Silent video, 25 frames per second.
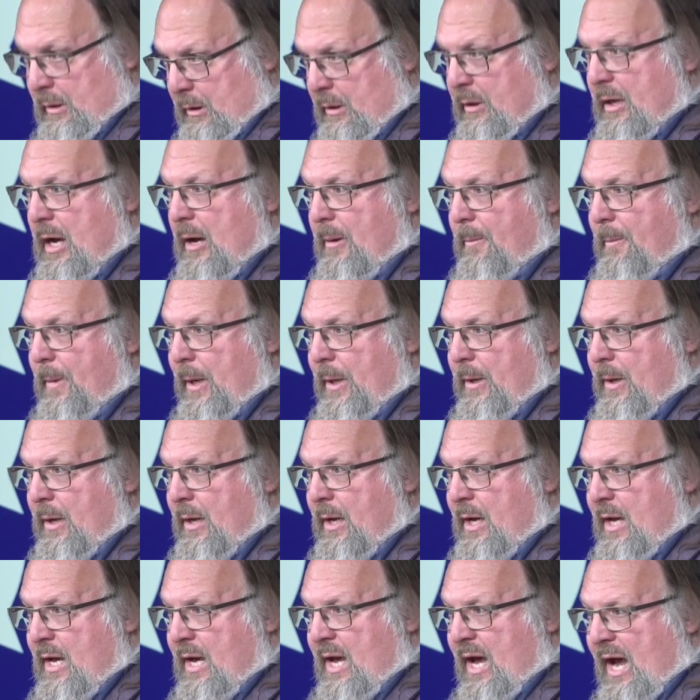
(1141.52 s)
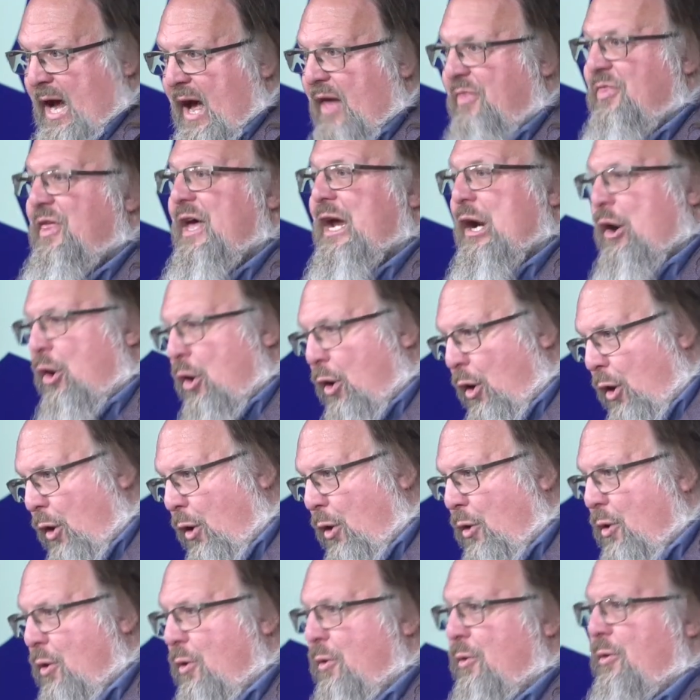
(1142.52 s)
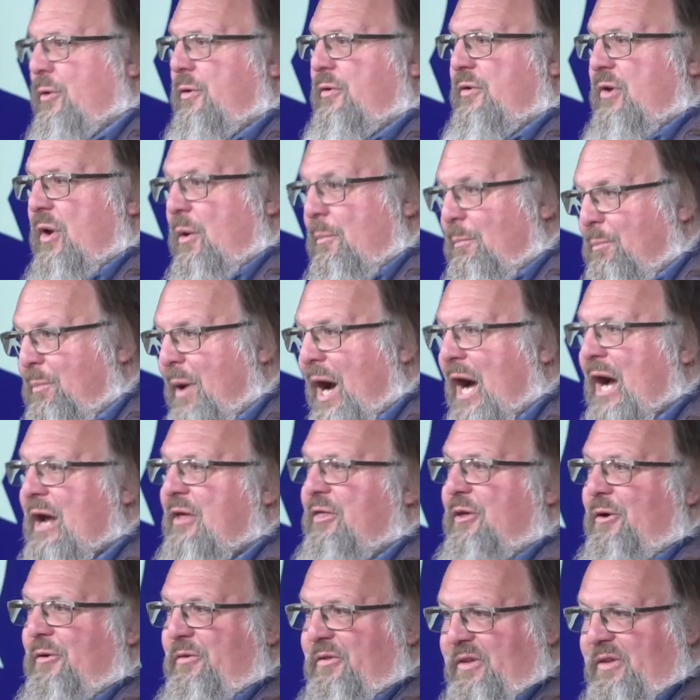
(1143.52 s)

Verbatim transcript: club. And they are owned by those